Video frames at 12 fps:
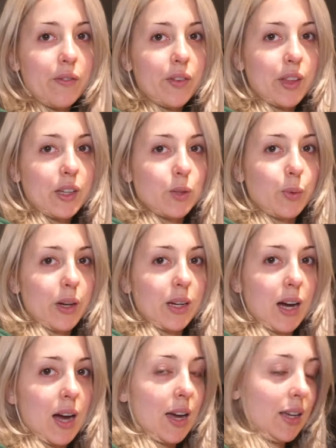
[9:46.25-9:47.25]
this one,
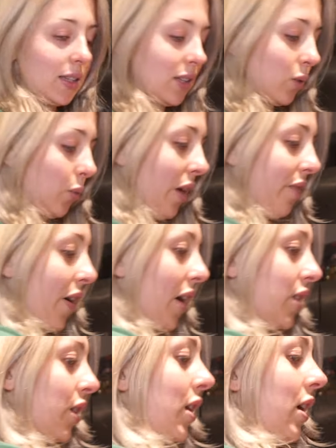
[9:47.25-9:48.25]
guys. It's a white
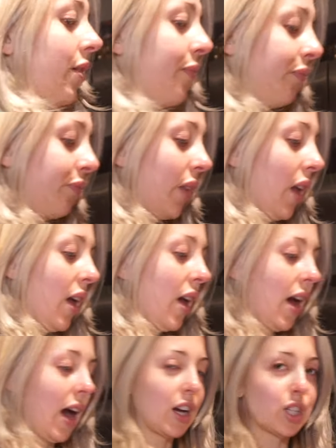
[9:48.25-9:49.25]
box hoodie.
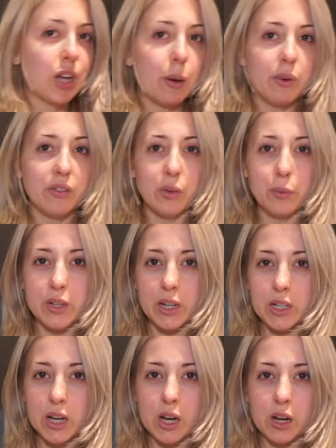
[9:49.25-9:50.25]
Actually, I'm gonna film a
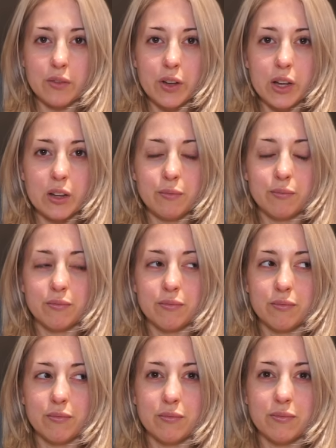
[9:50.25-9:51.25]
TikTok of it.
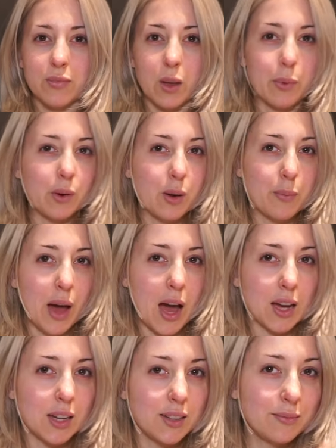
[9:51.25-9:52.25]
I'll be right back.